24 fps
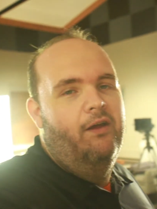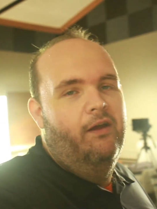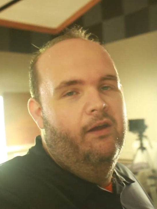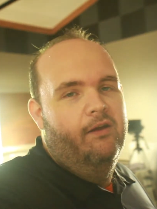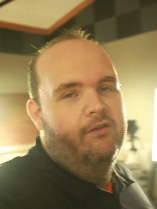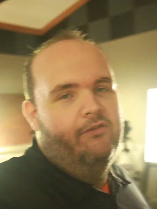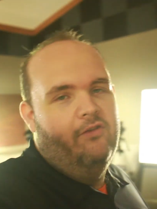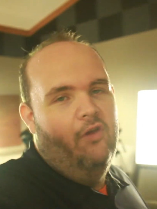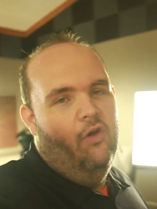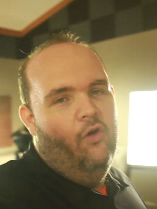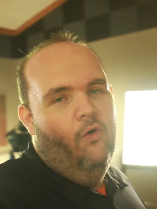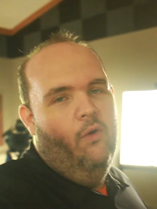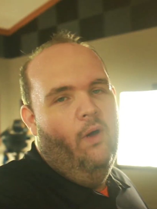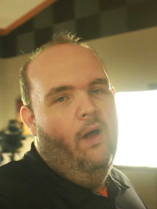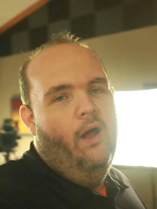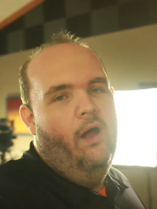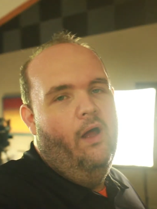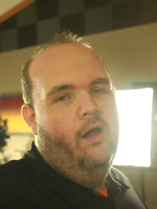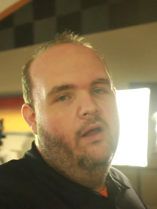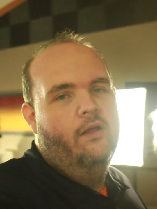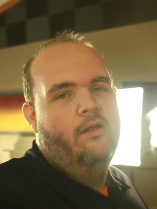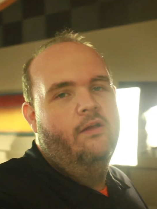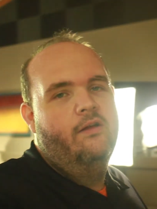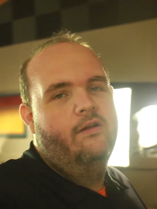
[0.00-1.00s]

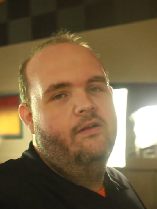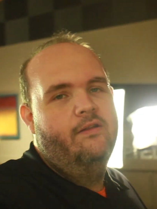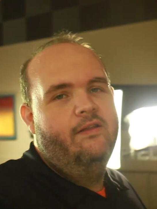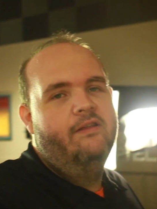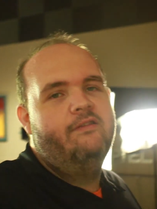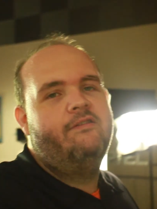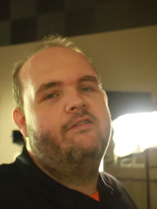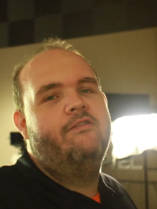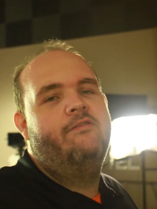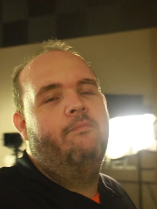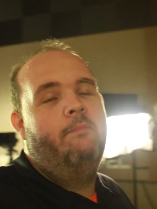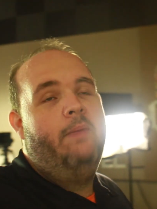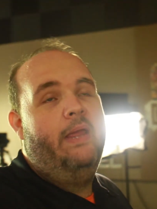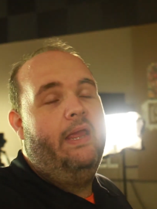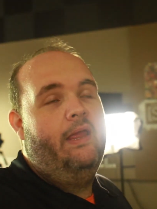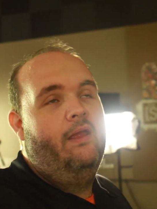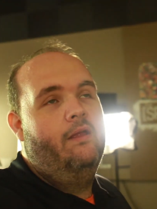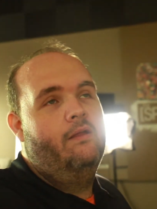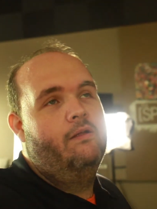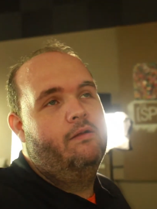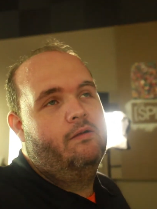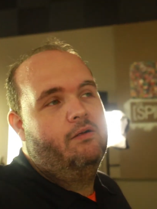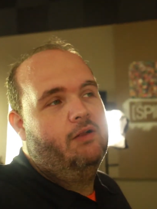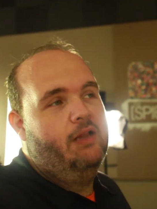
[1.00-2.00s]
So this is me
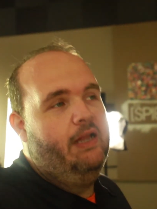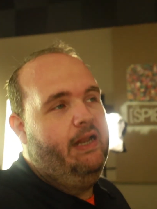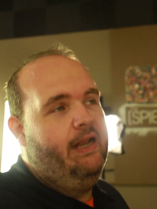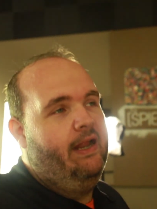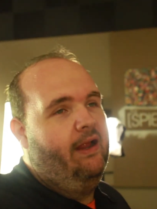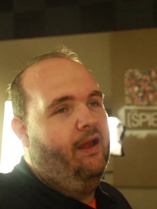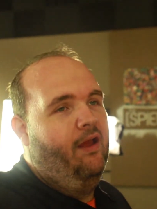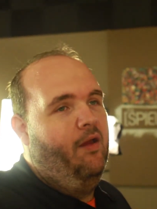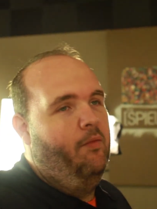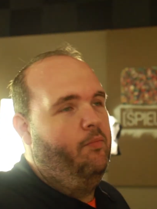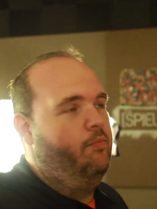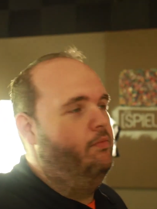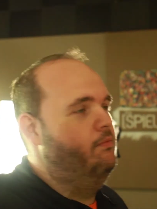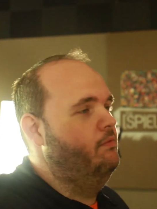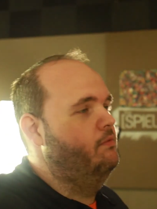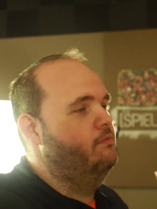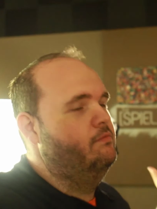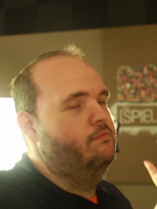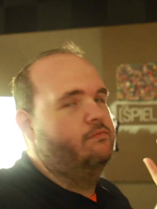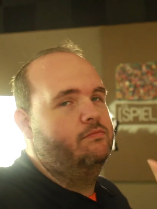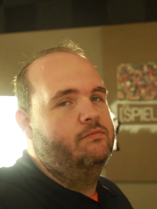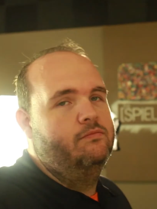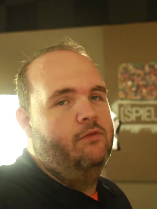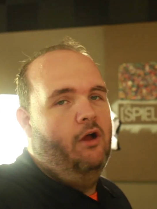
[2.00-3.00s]
cleaning up
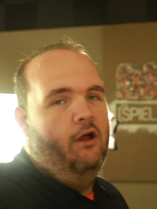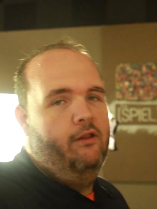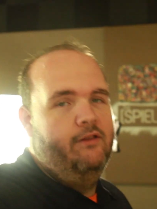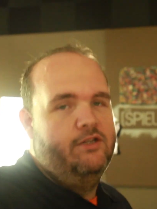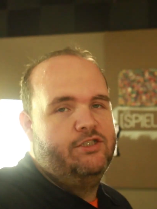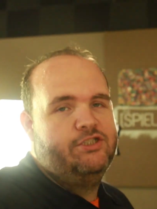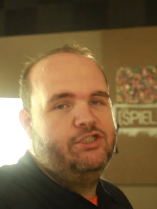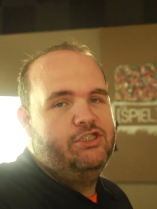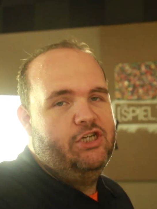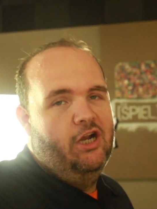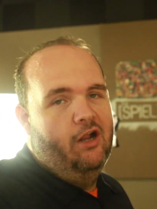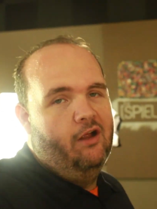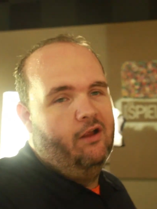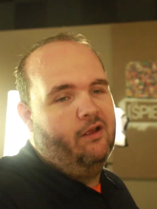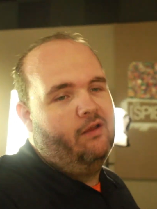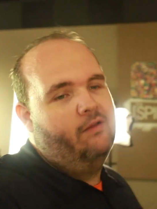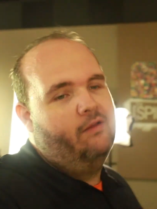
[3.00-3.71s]
all this junk.